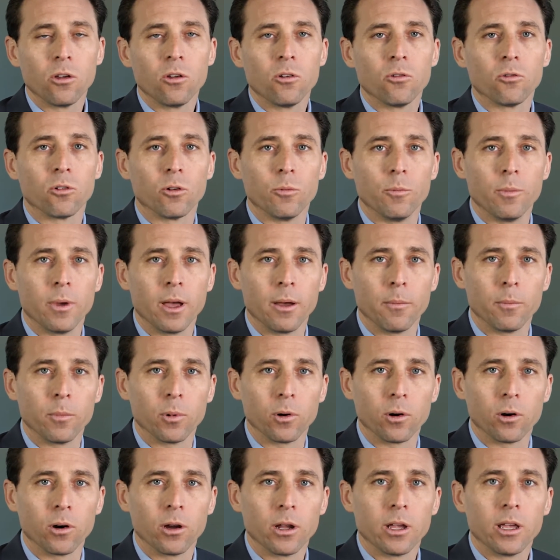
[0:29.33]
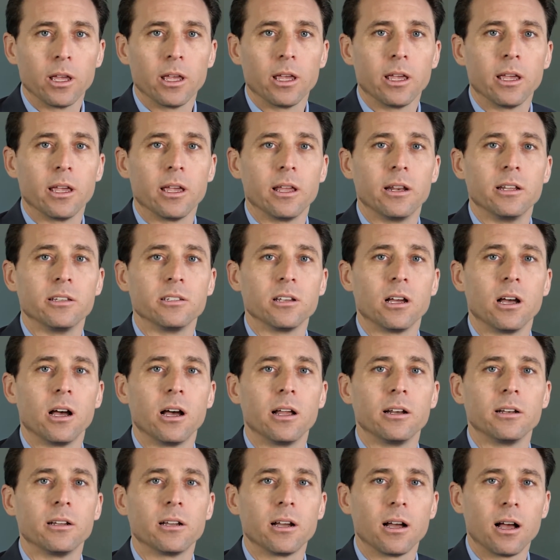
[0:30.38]
Remember, it is
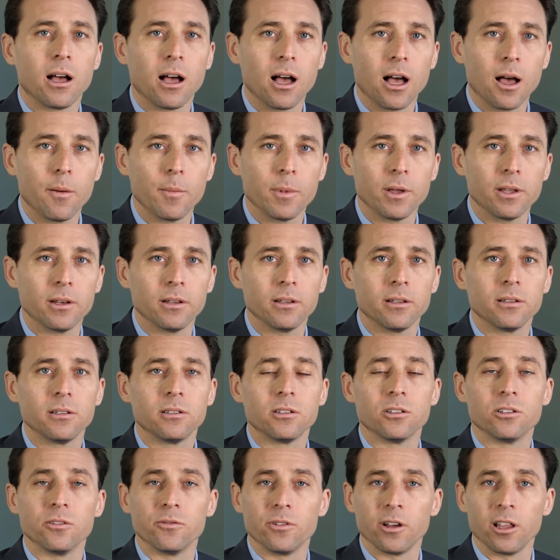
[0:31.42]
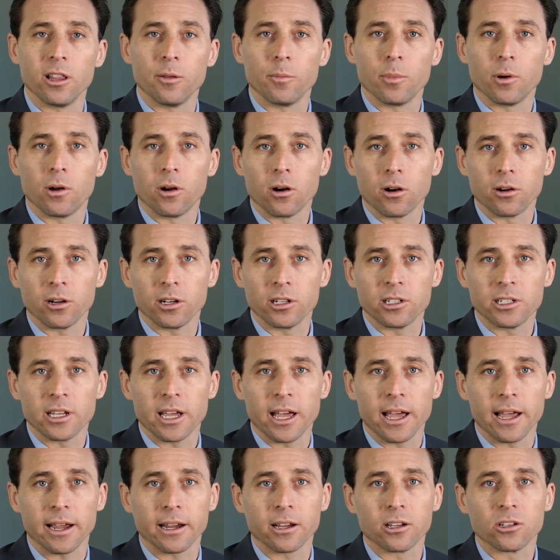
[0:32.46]
uncommon to develop a heart
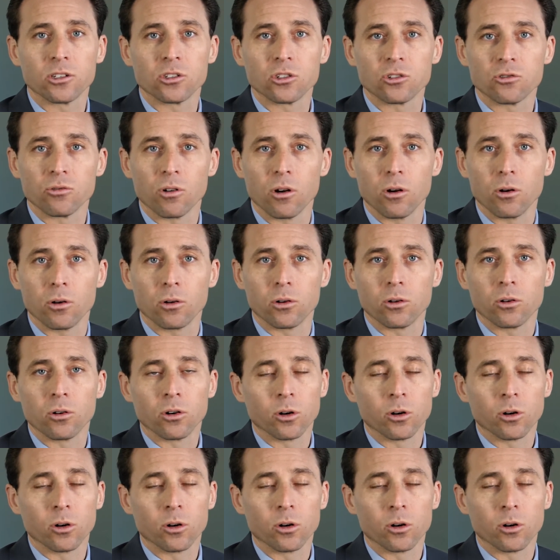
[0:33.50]
attack, stroke,